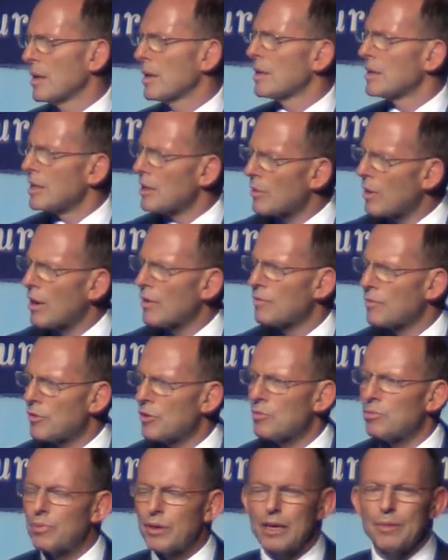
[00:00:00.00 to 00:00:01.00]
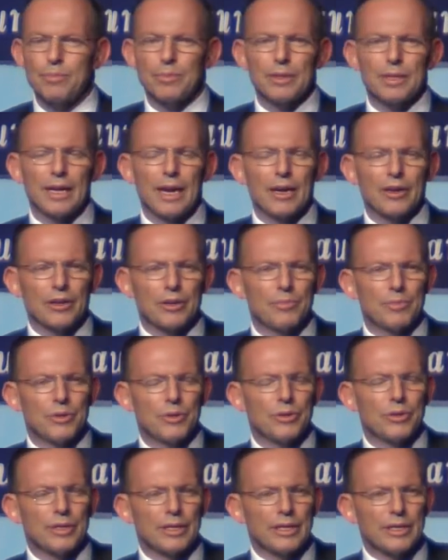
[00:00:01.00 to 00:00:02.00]
There are few people in our
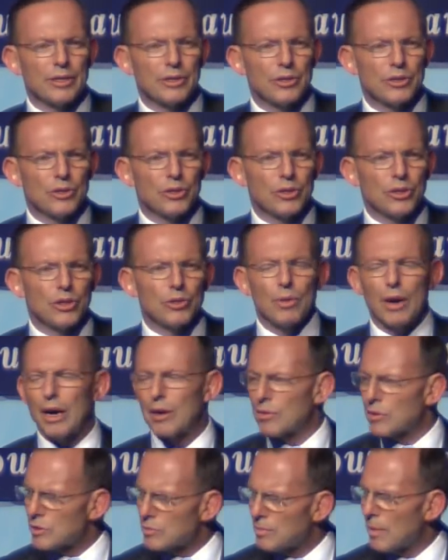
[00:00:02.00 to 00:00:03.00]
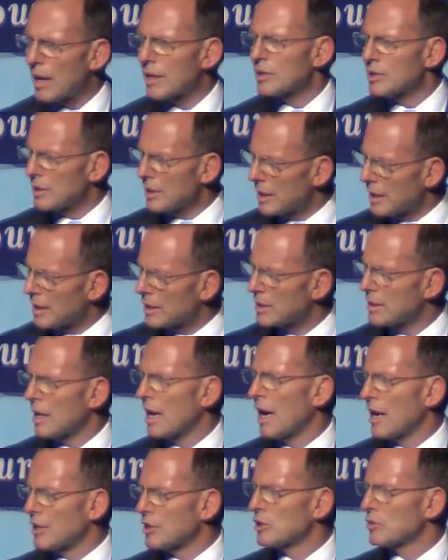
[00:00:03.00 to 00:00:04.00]
community who are as much in
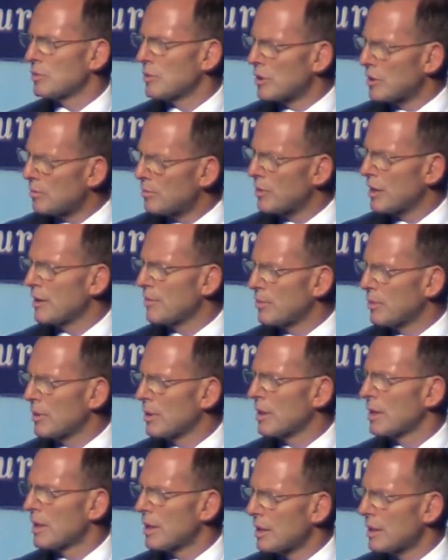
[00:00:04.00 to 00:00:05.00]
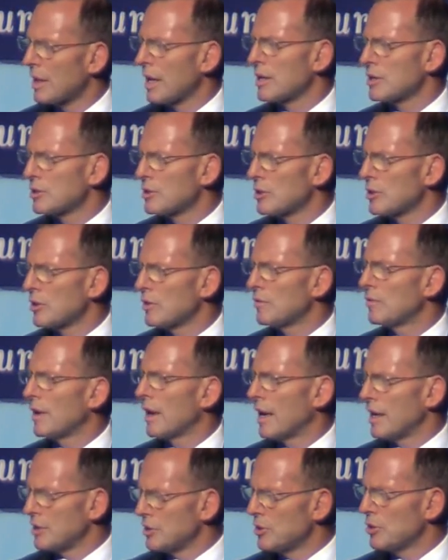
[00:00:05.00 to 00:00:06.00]
touch with the people they serve
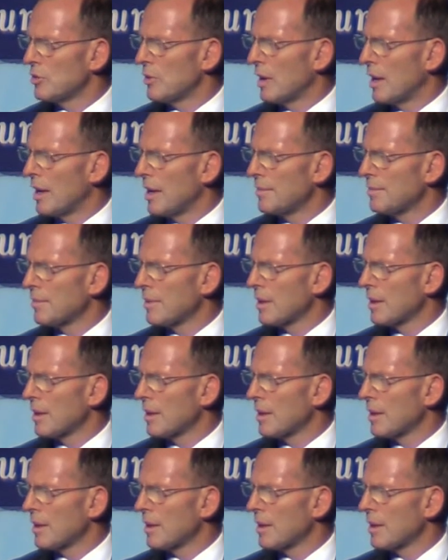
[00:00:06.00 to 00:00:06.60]
as you are.